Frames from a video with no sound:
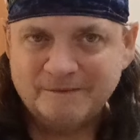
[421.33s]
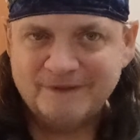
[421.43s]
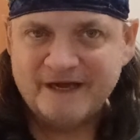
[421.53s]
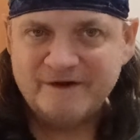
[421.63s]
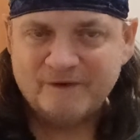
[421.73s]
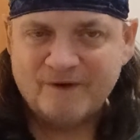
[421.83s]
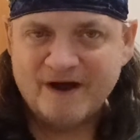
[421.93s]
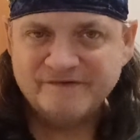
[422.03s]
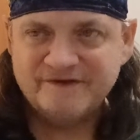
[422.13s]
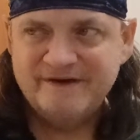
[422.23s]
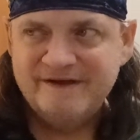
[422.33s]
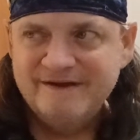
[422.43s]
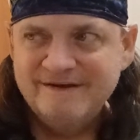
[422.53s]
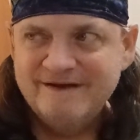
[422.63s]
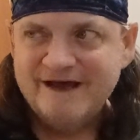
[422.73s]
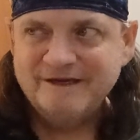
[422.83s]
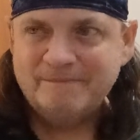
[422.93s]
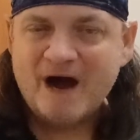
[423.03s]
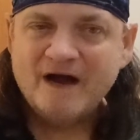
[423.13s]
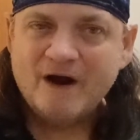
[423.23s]
plane horizon and the
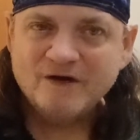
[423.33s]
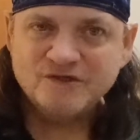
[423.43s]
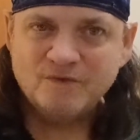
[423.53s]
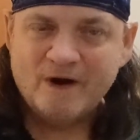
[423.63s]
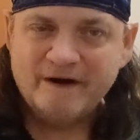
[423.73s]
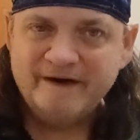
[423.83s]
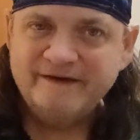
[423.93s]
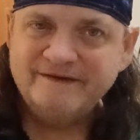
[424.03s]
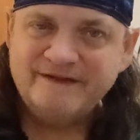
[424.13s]
pi r squared and